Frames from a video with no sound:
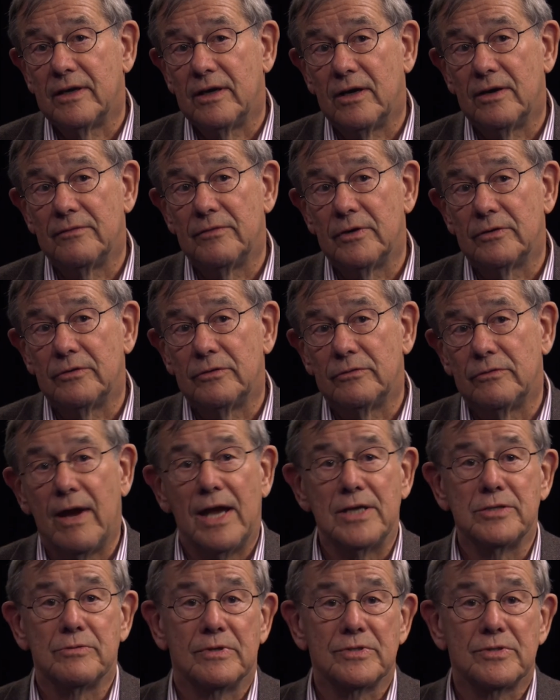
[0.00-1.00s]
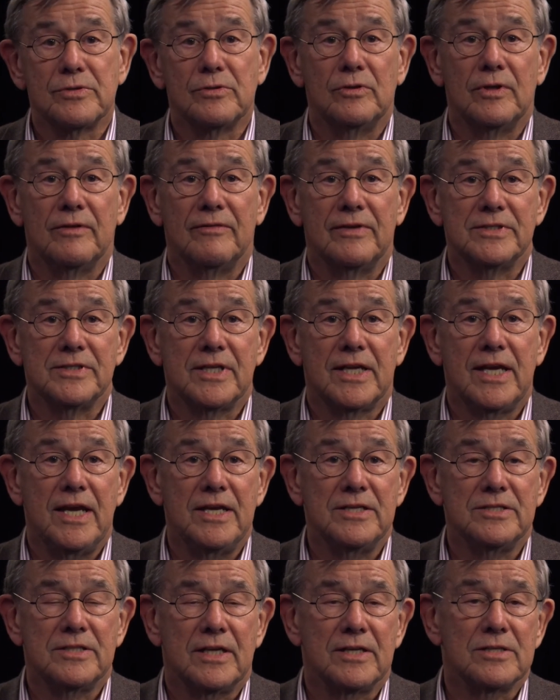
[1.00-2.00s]
the Harvard Graduate School of
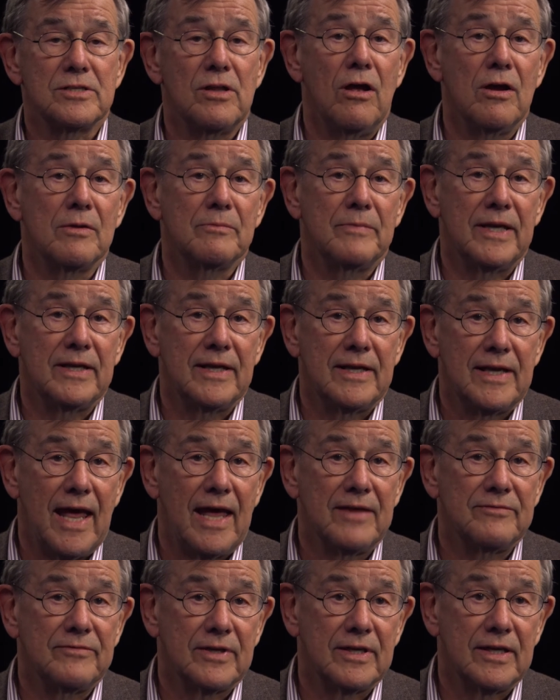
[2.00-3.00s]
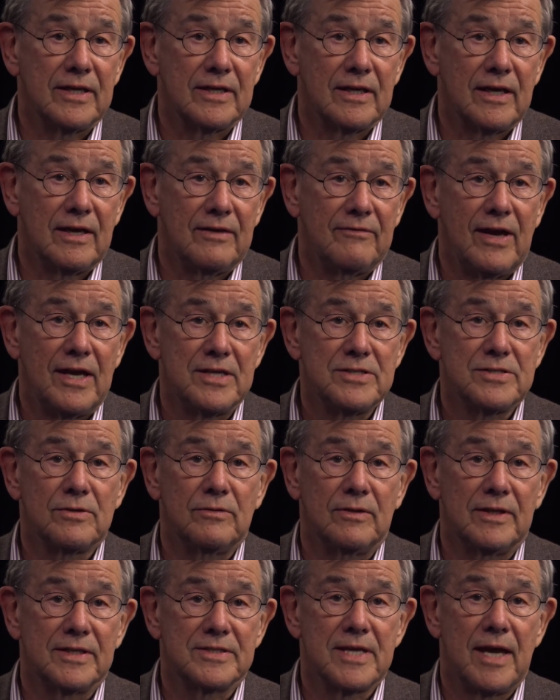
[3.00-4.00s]
Education has long been an advocate of high
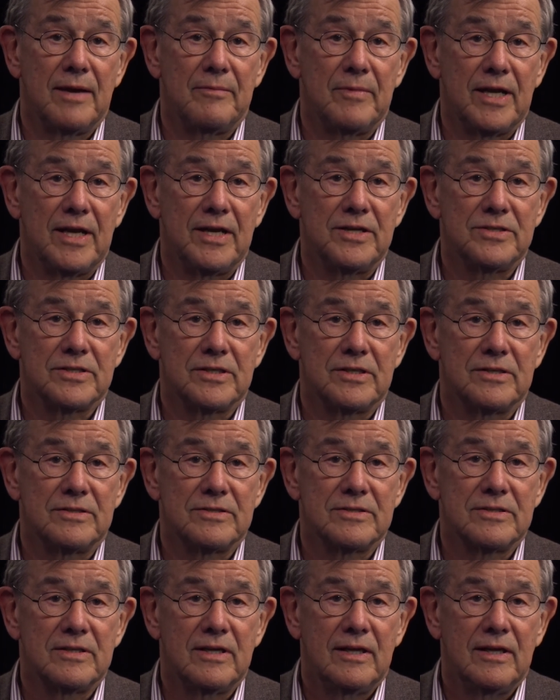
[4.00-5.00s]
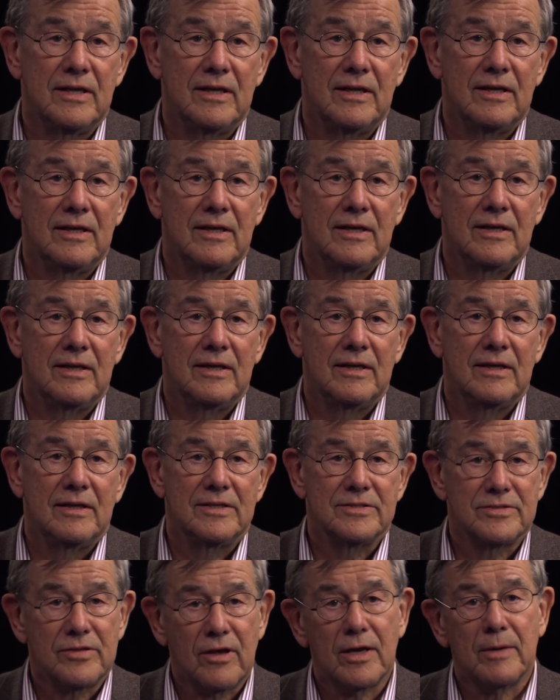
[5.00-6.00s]
school examinations.
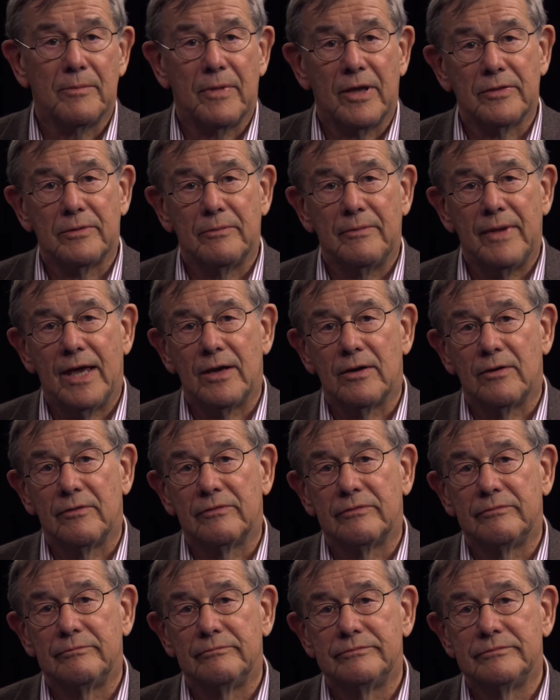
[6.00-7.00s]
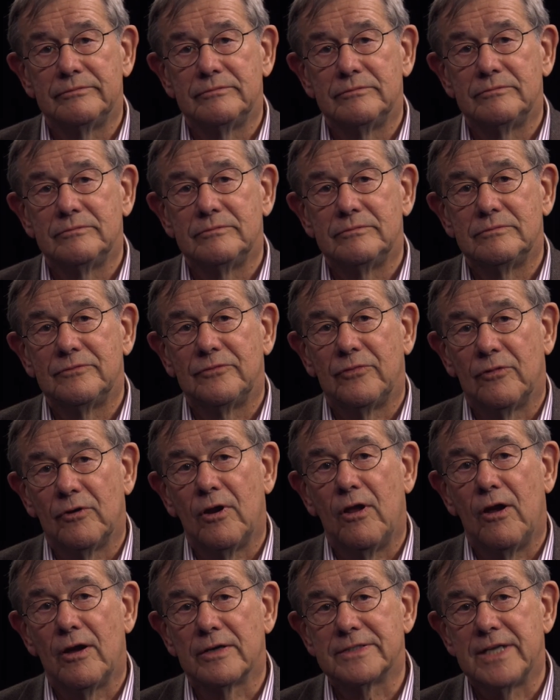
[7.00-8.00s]
He's thought about the matter for
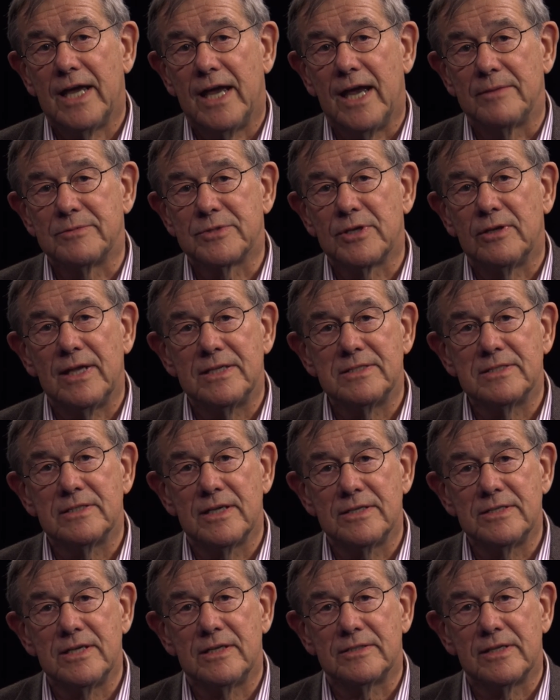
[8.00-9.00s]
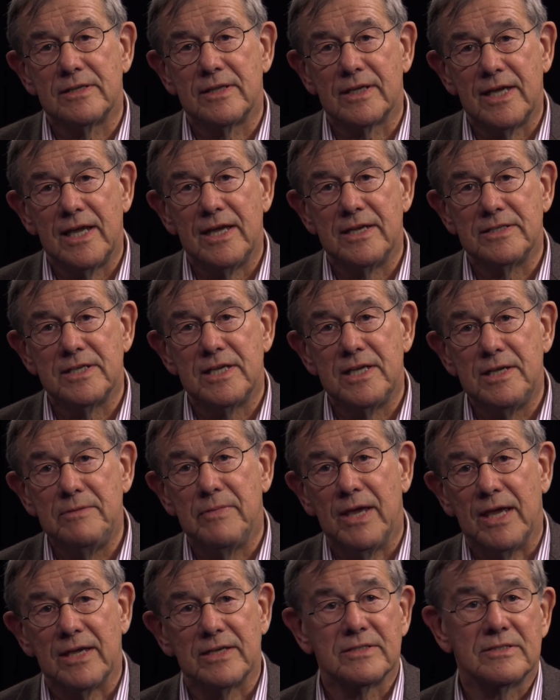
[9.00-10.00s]
a long time, so let's listen to the case he
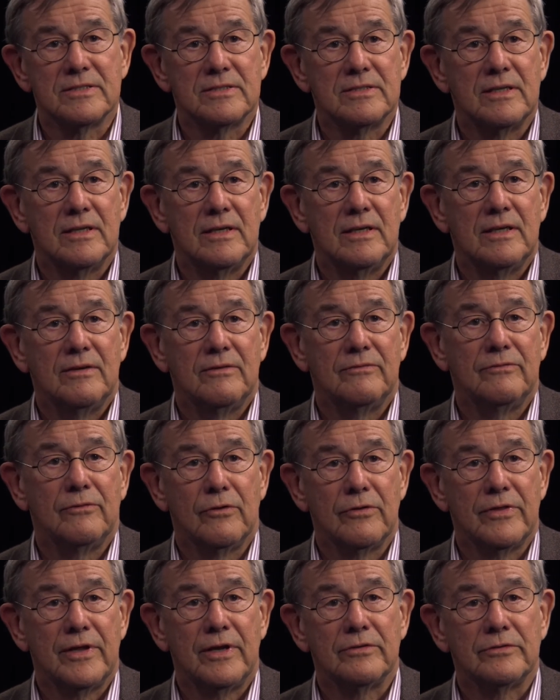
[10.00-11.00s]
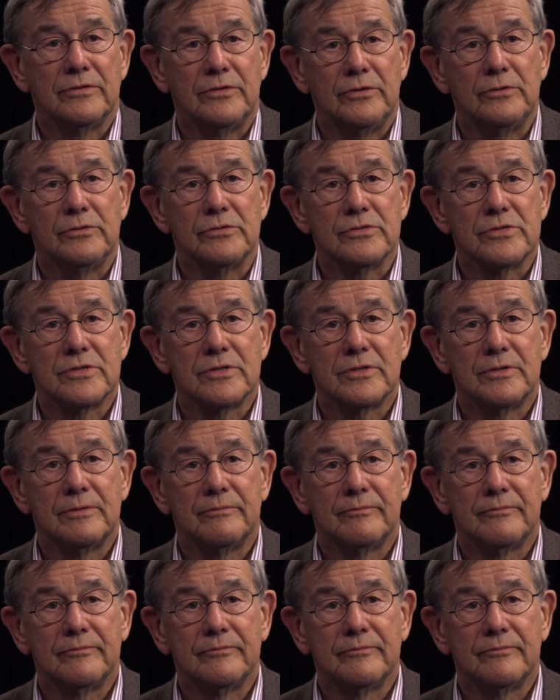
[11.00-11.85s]
makes for their use.